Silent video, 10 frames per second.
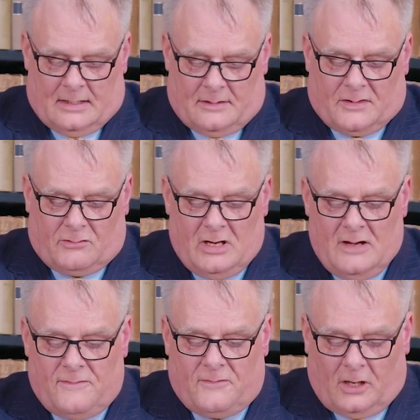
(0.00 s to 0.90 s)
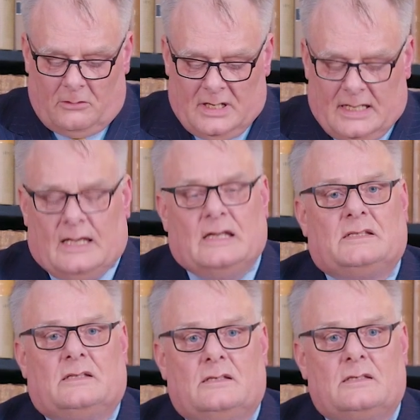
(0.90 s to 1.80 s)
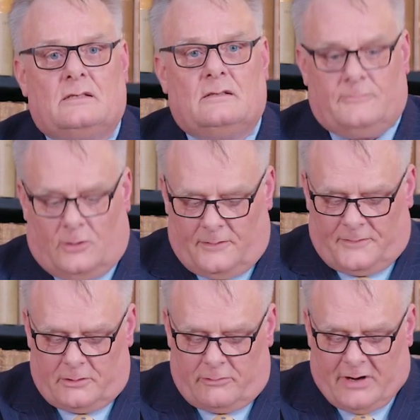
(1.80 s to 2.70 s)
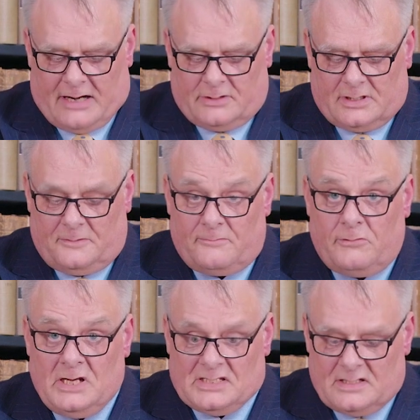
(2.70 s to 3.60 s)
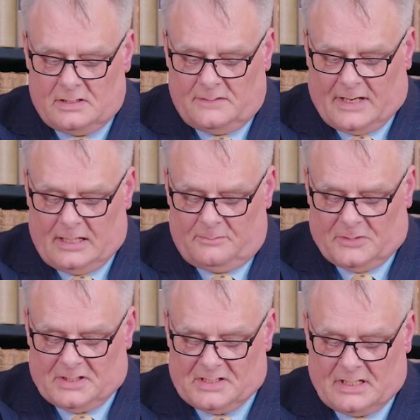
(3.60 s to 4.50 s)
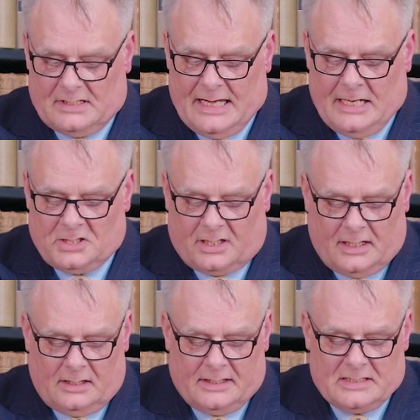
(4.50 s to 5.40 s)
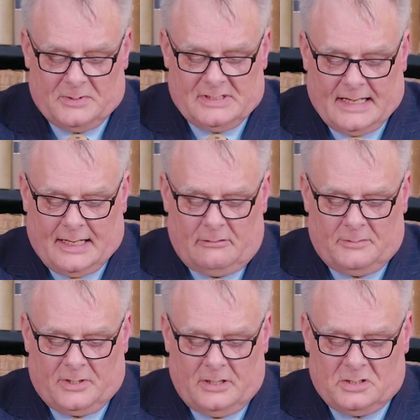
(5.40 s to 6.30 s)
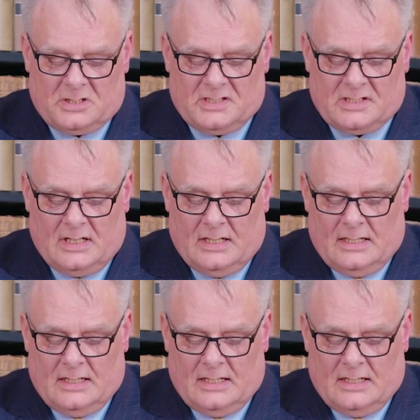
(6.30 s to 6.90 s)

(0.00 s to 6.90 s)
The three following cases offer a roundup of recent developments, and each highlights particular approaches